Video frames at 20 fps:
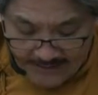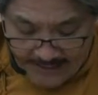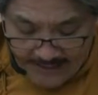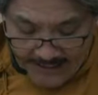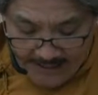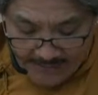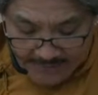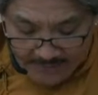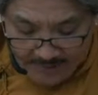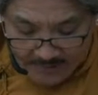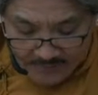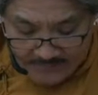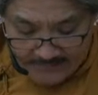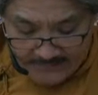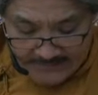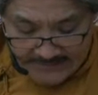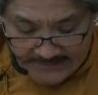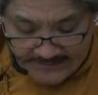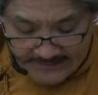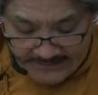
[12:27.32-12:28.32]
about
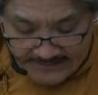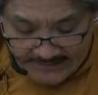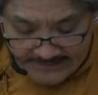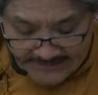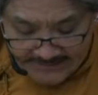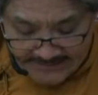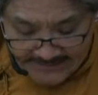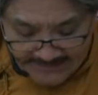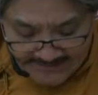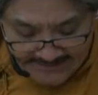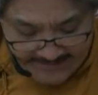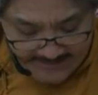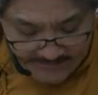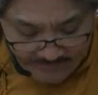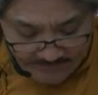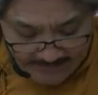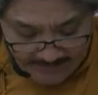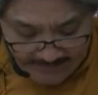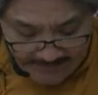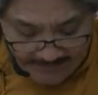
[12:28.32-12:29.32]
these this
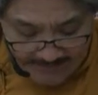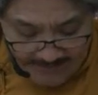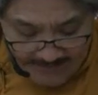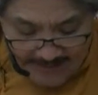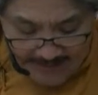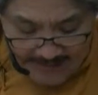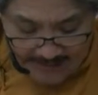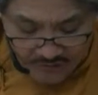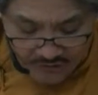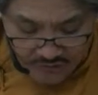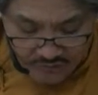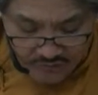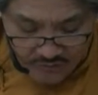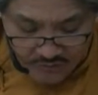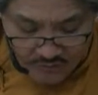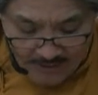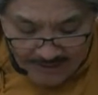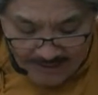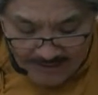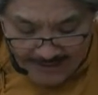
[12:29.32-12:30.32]
well. I should
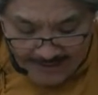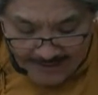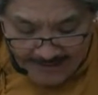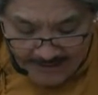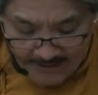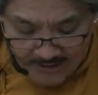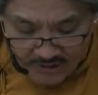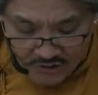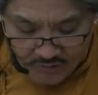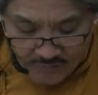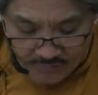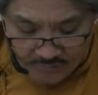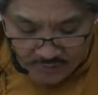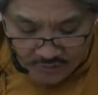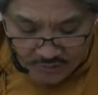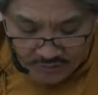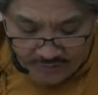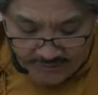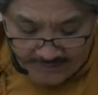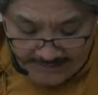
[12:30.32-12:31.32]
try to put
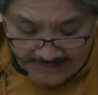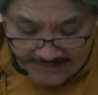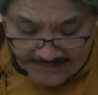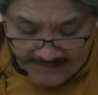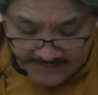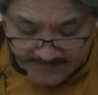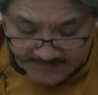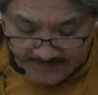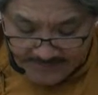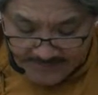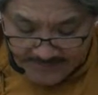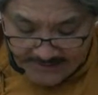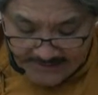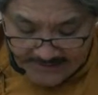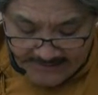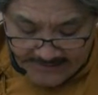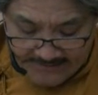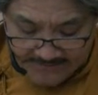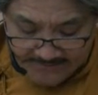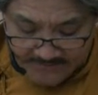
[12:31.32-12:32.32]
these
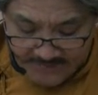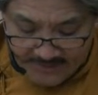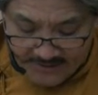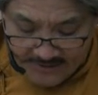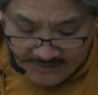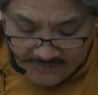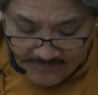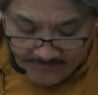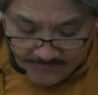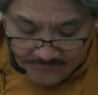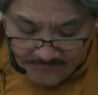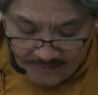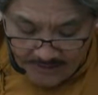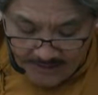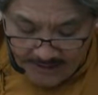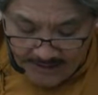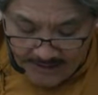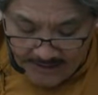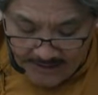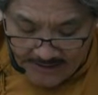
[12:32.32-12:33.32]
precepts
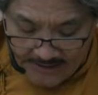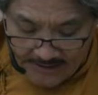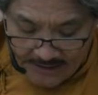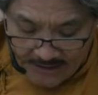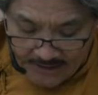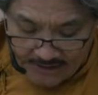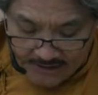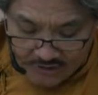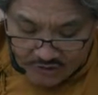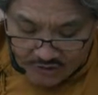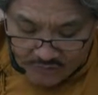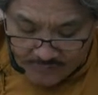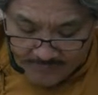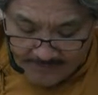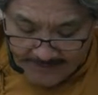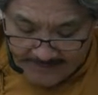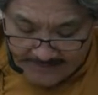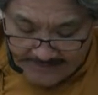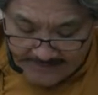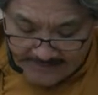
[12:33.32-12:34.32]
uh, into
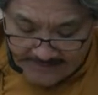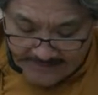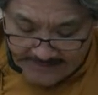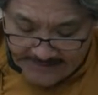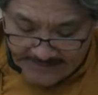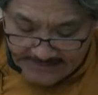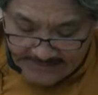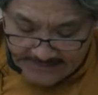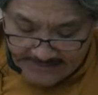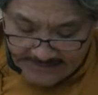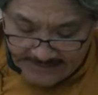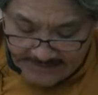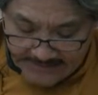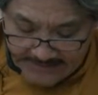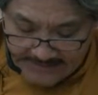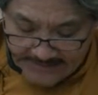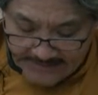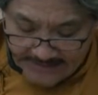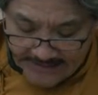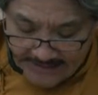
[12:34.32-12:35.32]
practice just
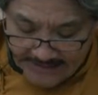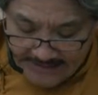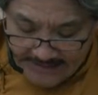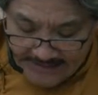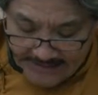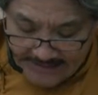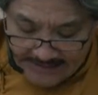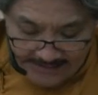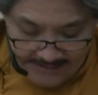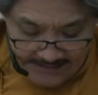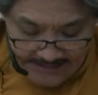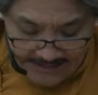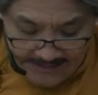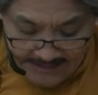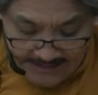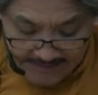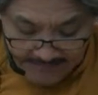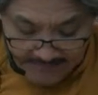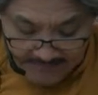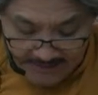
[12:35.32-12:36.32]
as uh, they
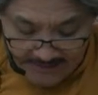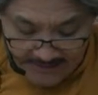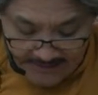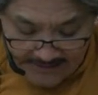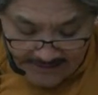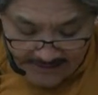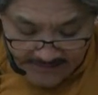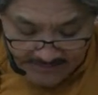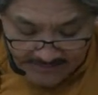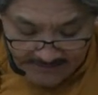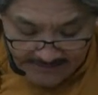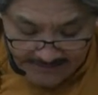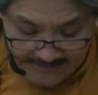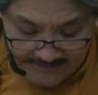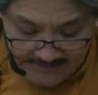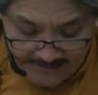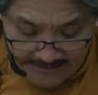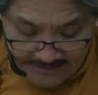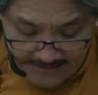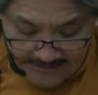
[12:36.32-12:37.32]
have been explained.
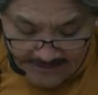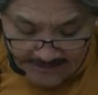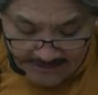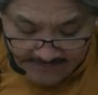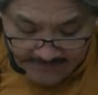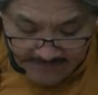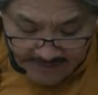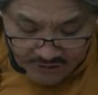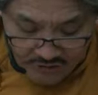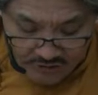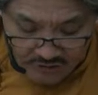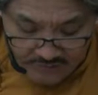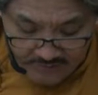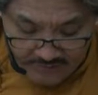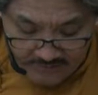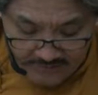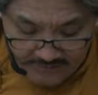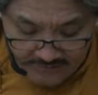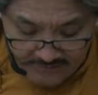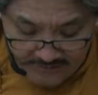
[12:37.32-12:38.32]
If the
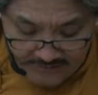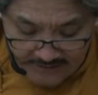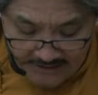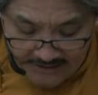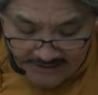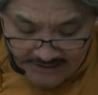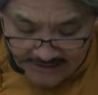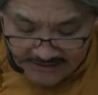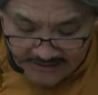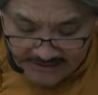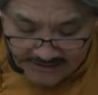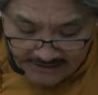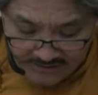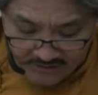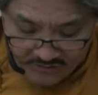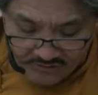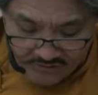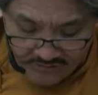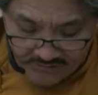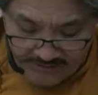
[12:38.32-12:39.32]
doctor's
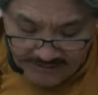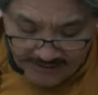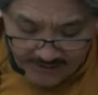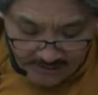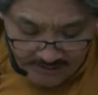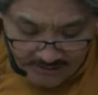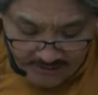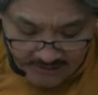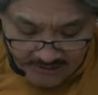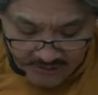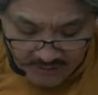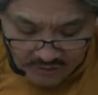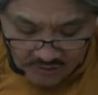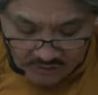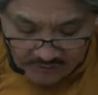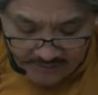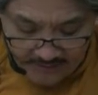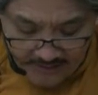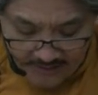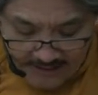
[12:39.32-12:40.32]
instructions are
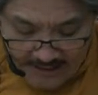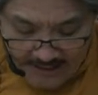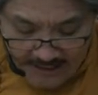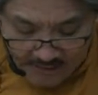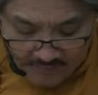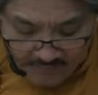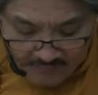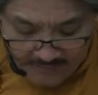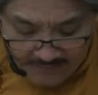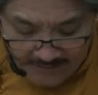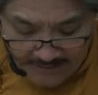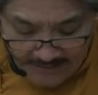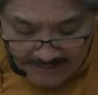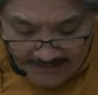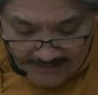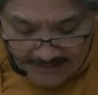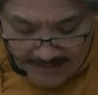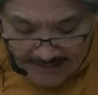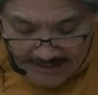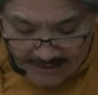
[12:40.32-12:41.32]
ignored, how will
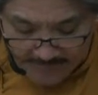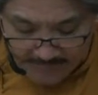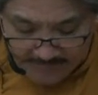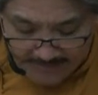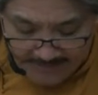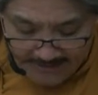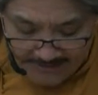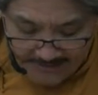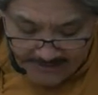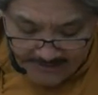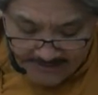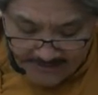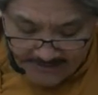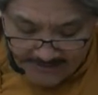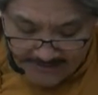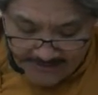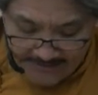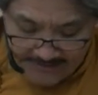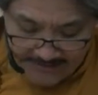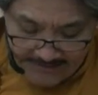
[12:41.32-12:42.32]
a patient
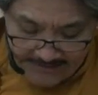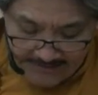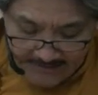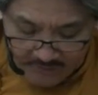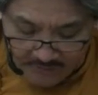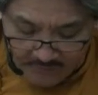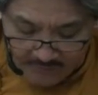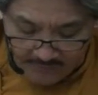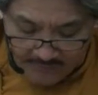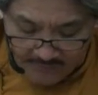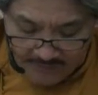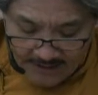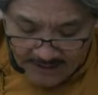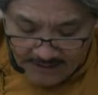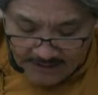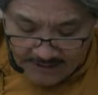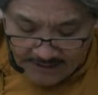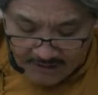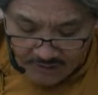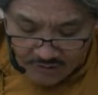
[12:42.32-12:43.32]
in need of a
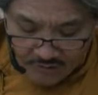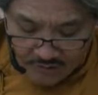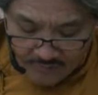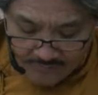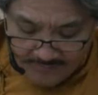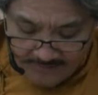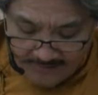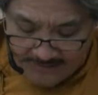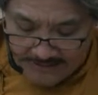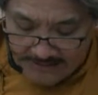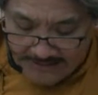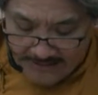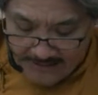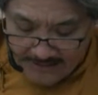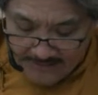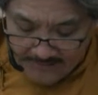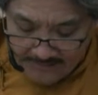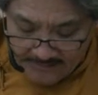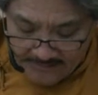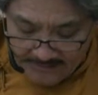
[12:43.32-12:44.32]
cure be
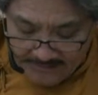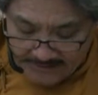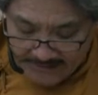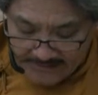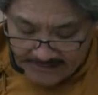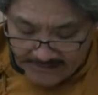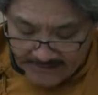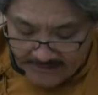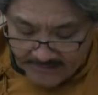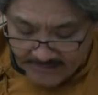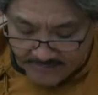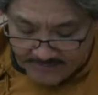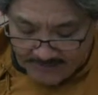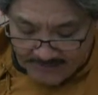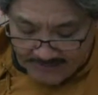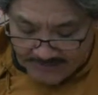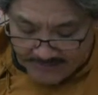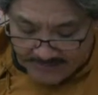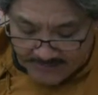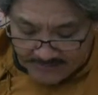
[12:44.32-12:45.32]
healed
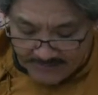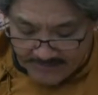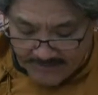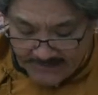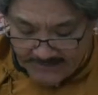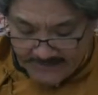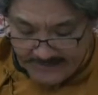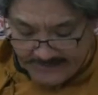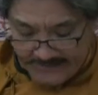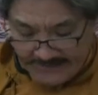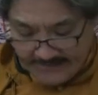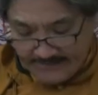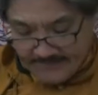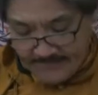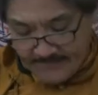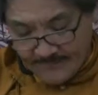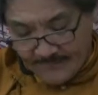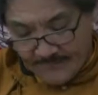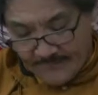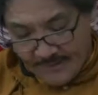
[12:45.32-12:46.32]
by the medicine?
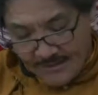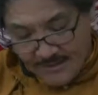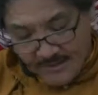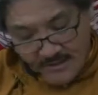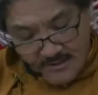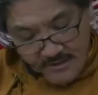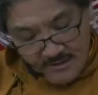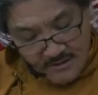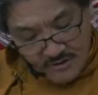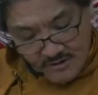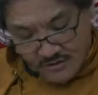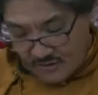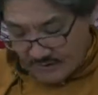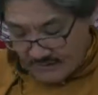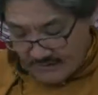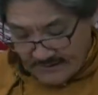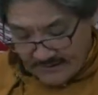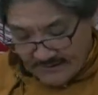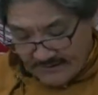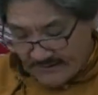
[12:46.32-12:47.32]
So
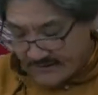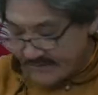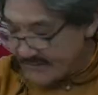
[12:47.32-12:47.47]
that is